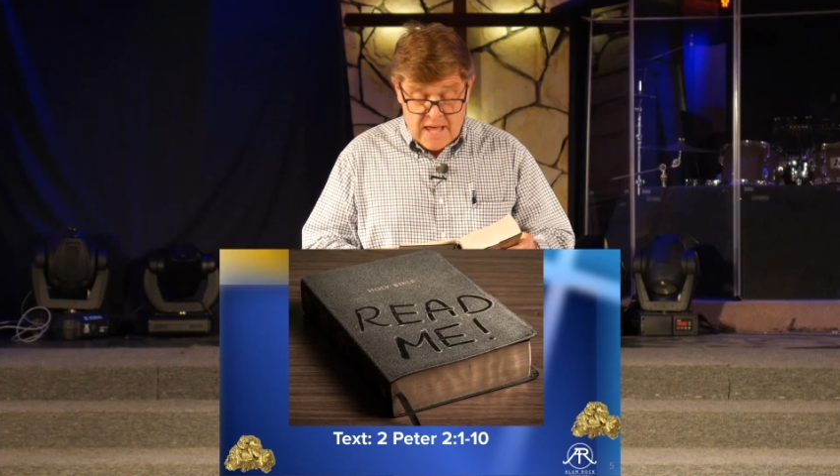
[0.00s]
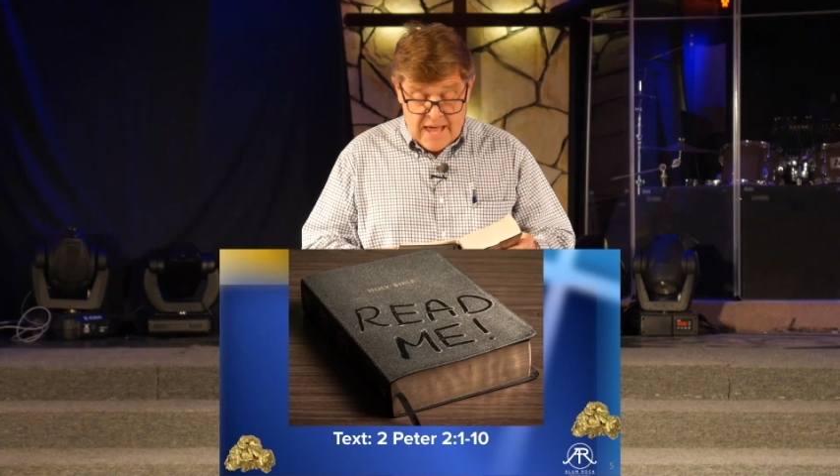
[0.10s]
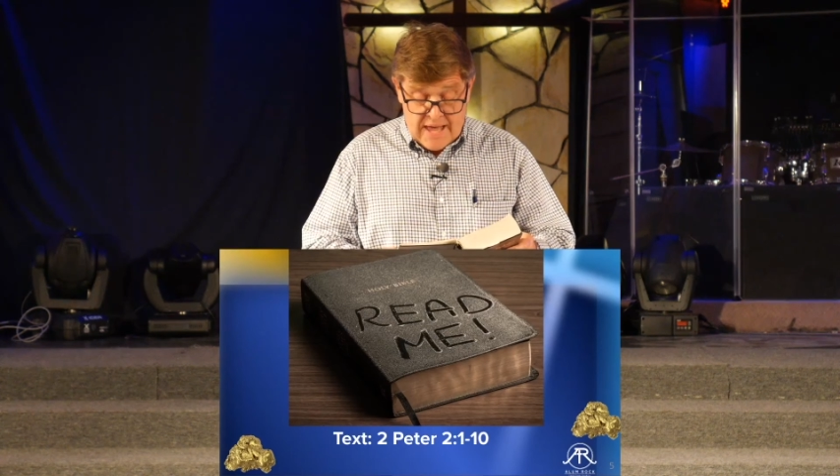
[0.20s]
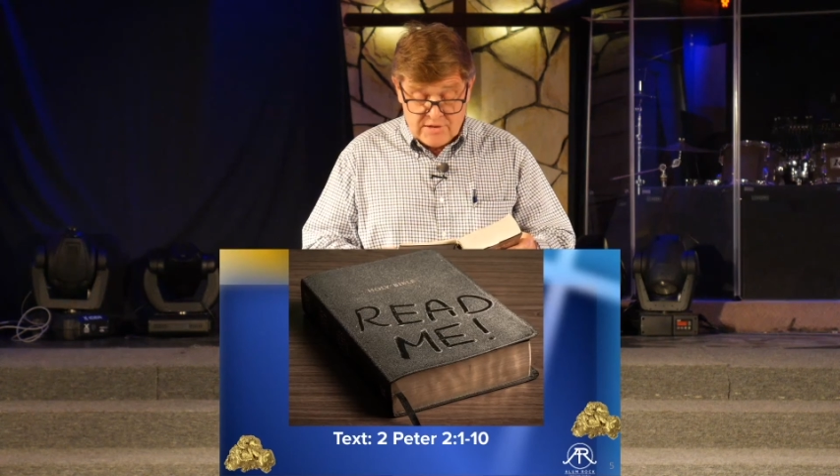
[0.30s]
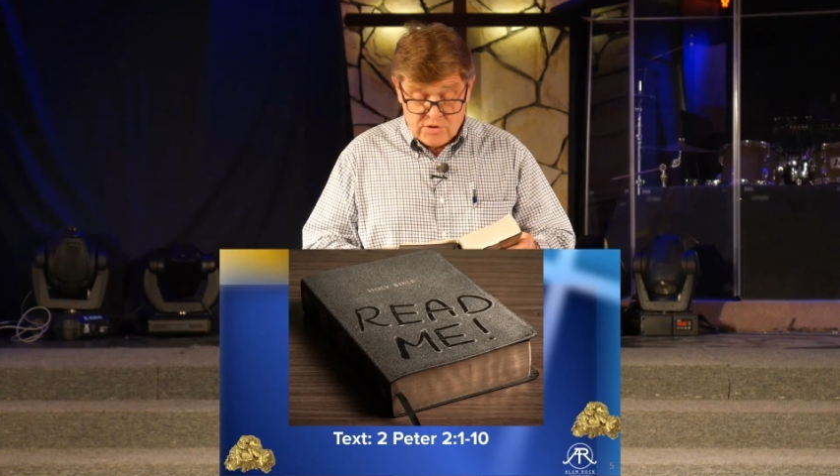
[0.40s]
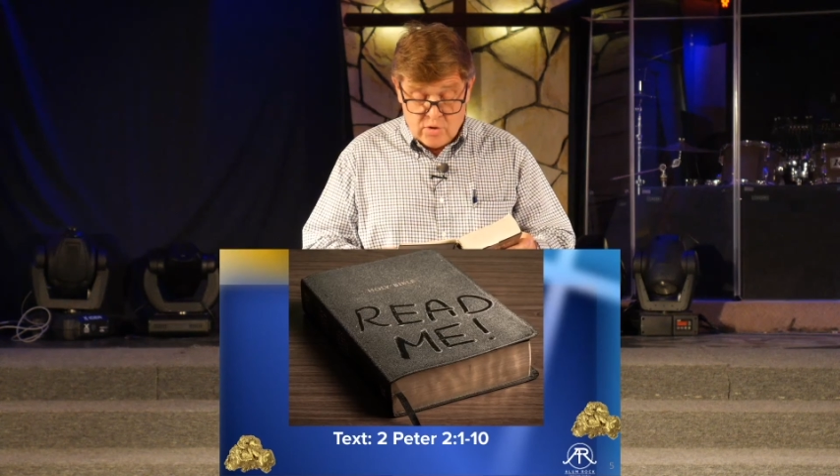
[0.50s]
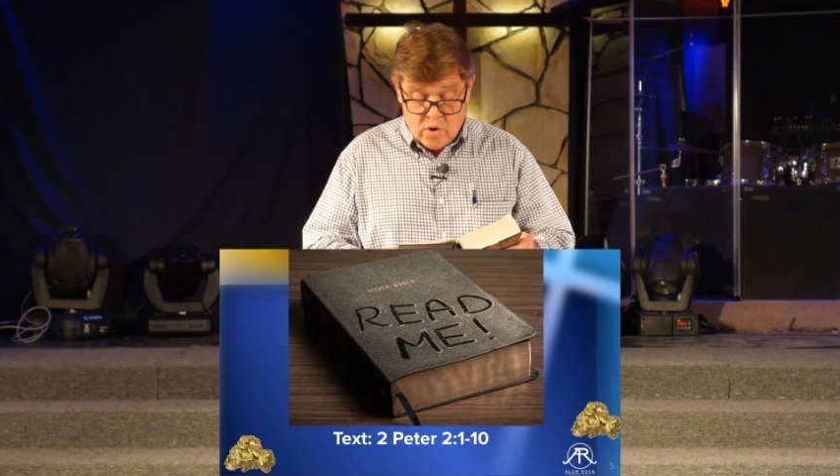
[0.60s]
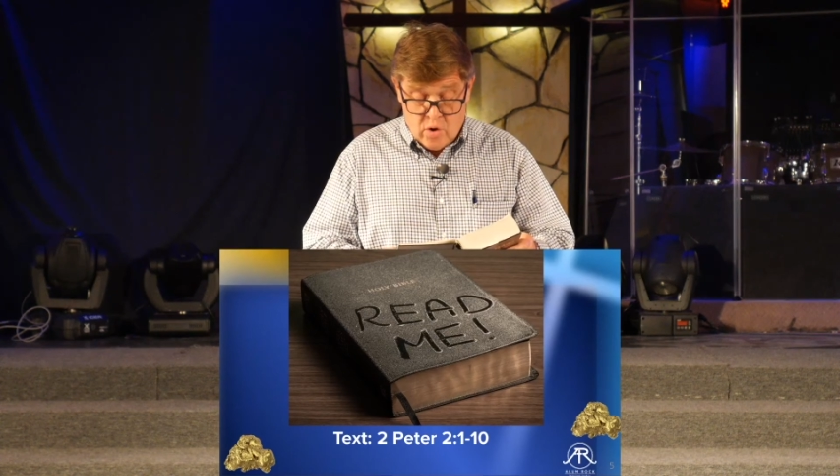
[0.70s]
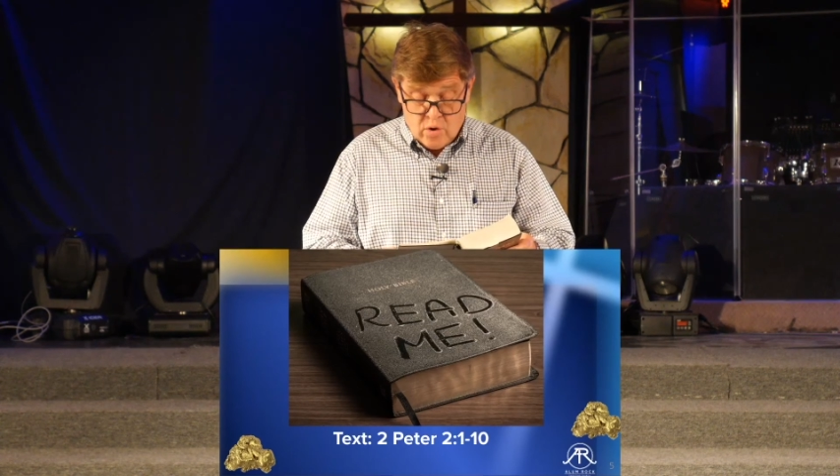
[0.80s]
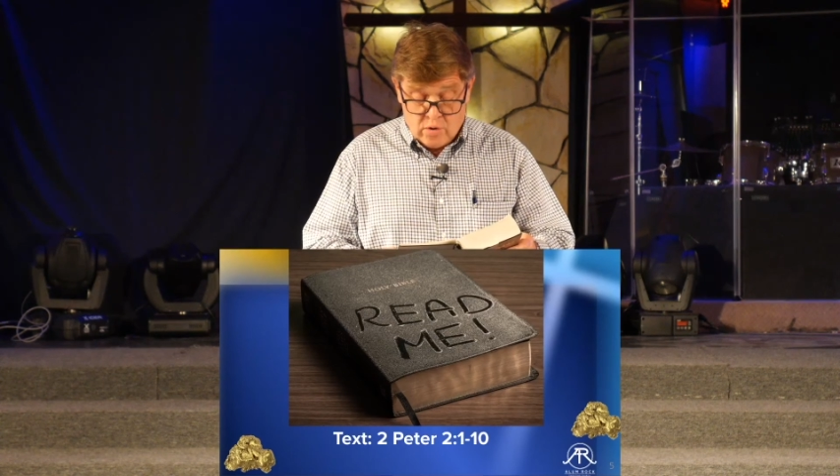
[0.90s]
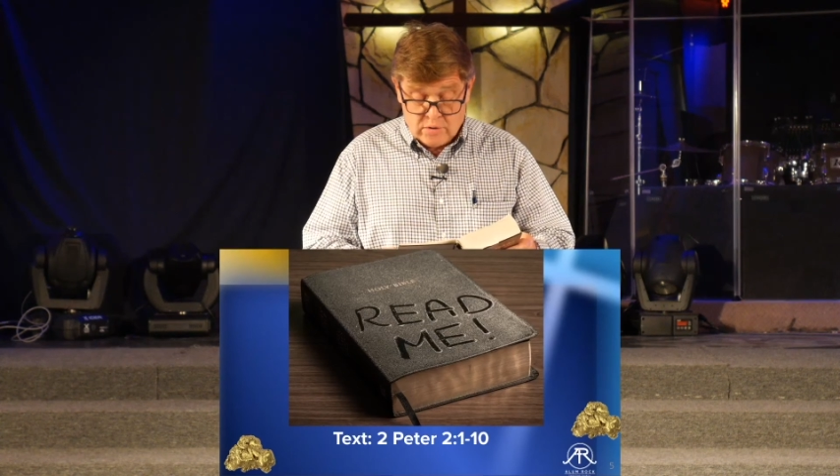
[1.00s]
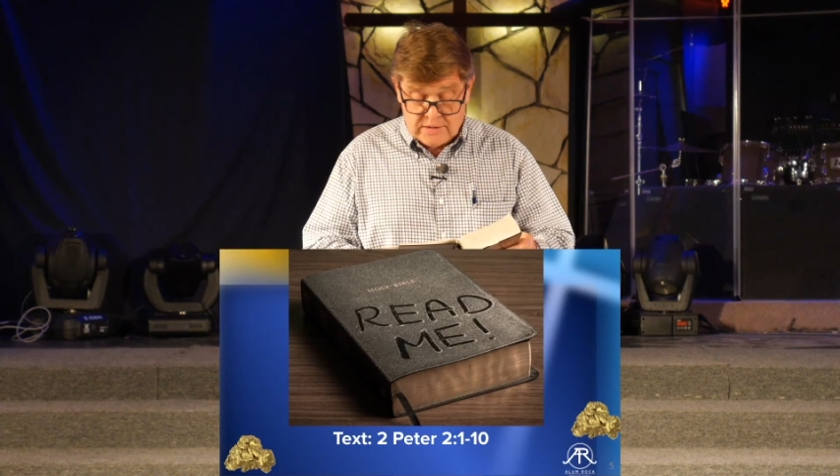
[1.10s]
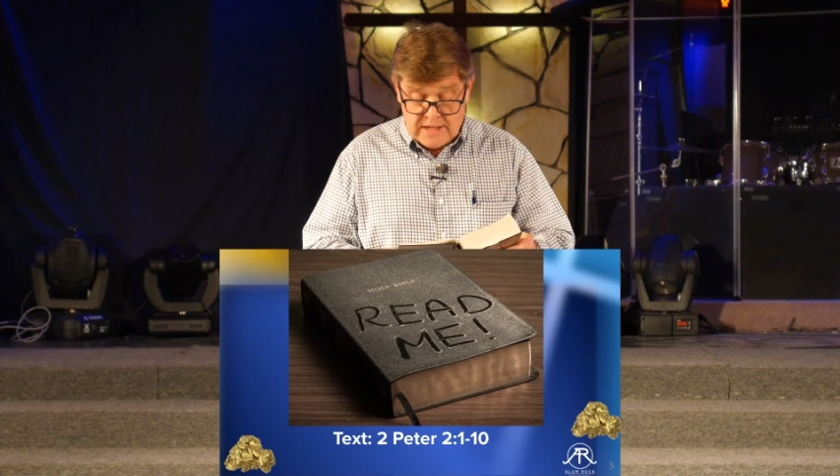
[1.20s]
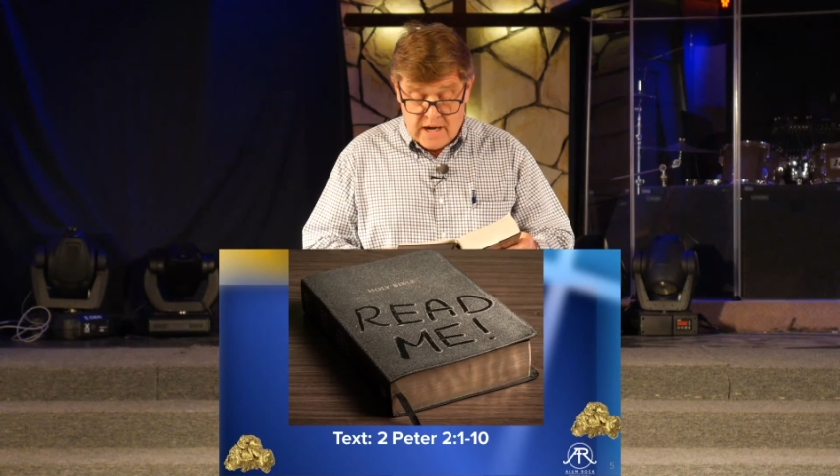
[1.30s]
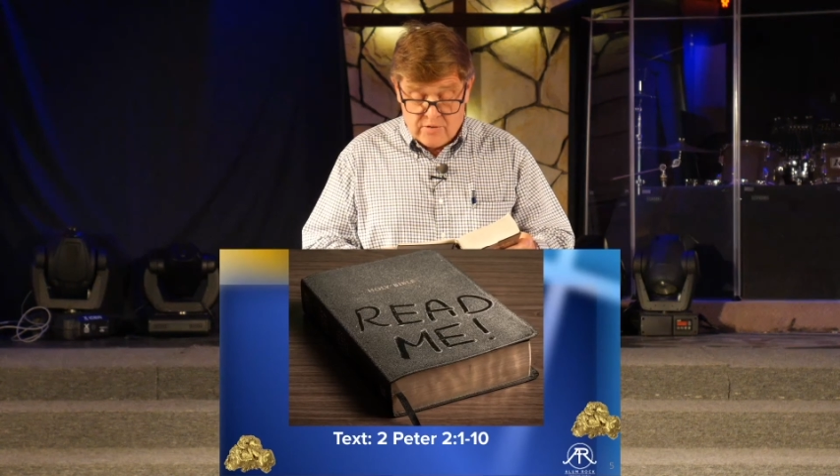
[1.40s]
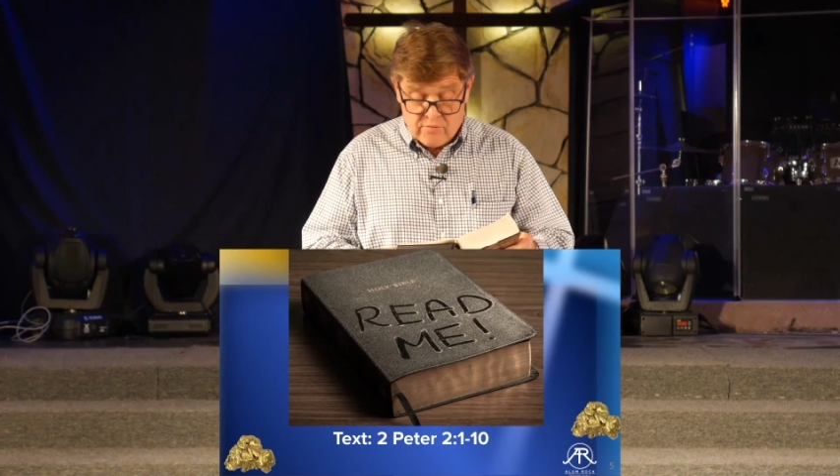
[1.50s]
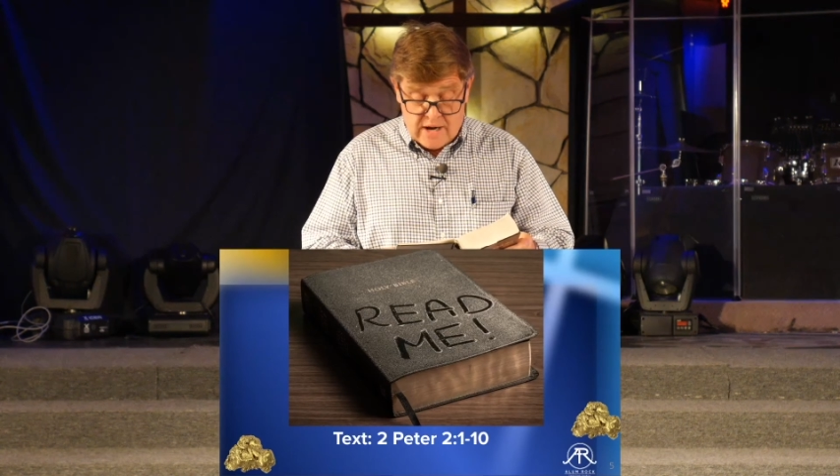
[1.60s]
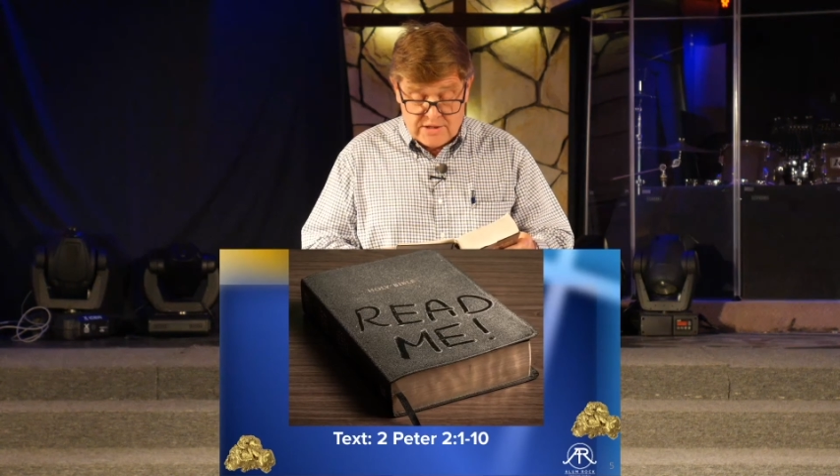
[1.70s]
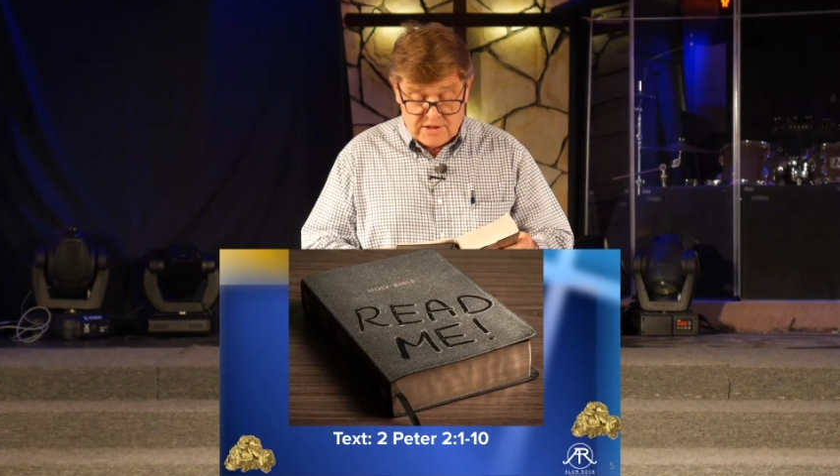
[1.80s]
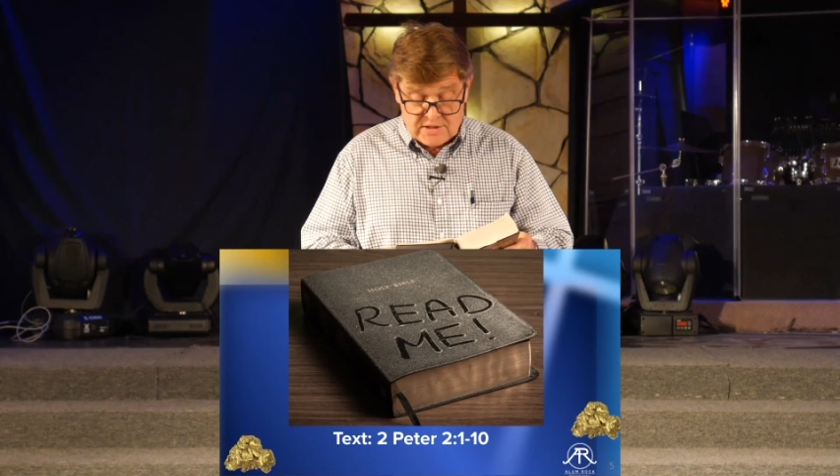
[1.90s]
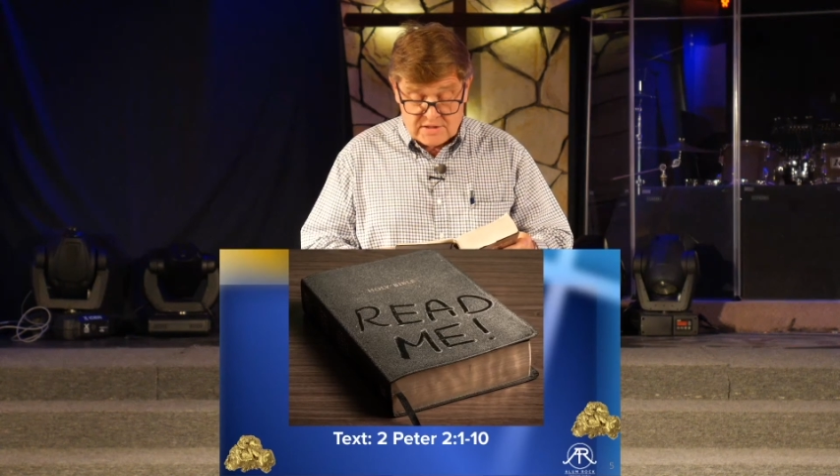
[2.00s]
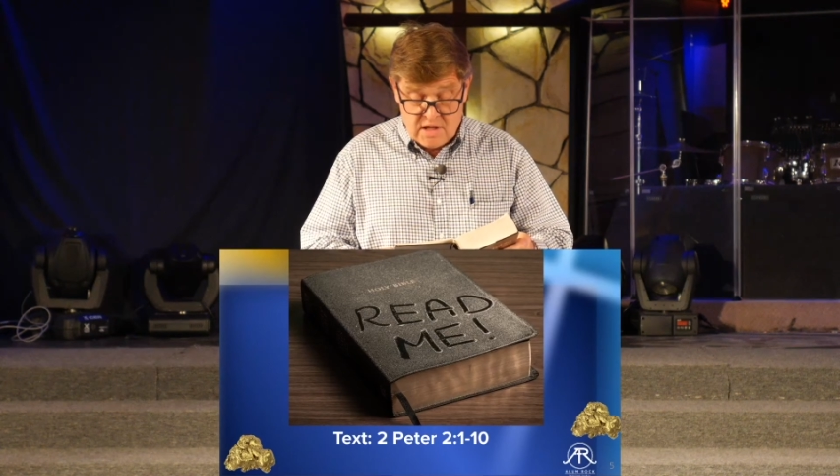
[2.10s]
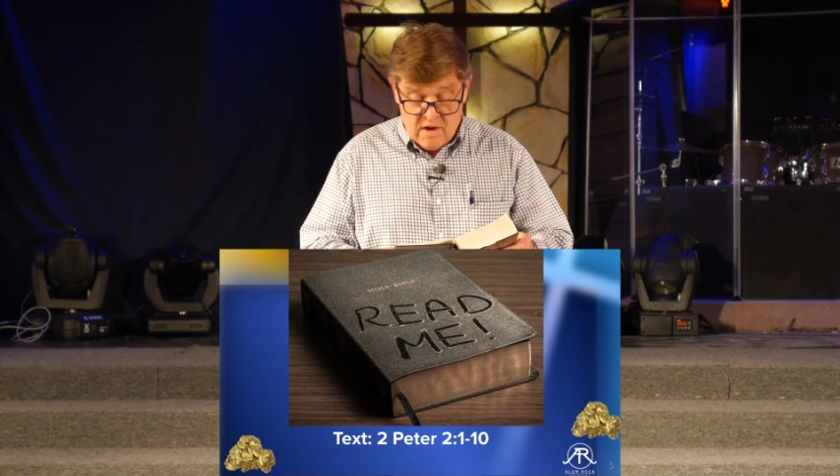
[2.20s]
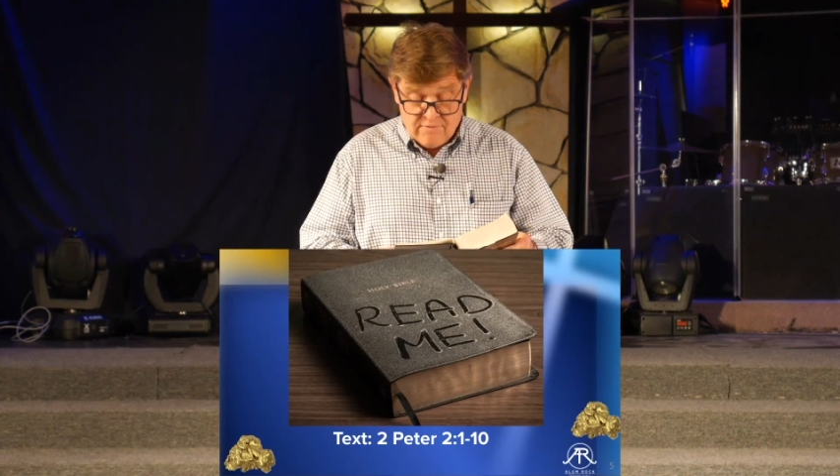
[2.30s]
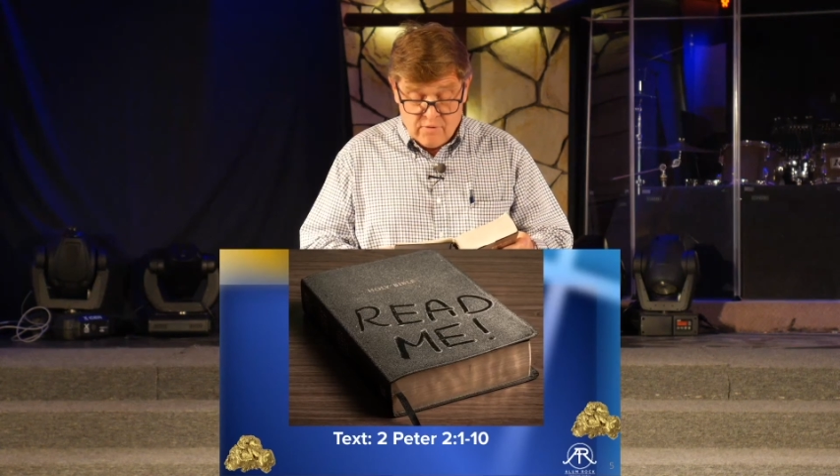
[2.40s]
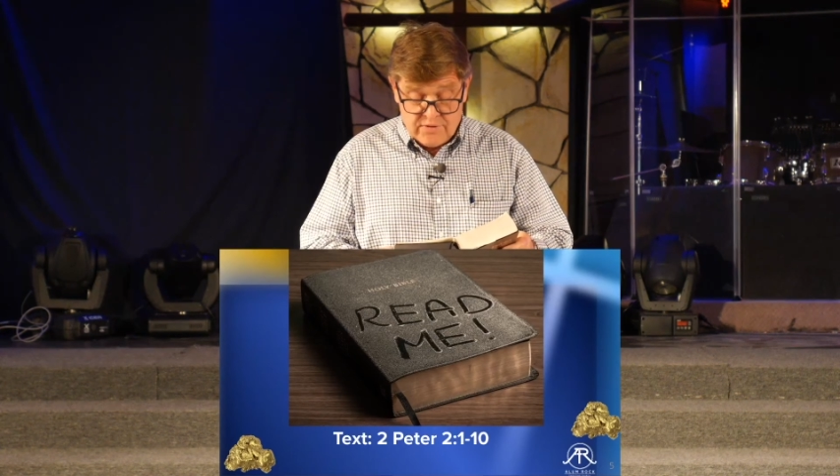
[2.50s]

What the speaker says: and to hold the unrighteous for the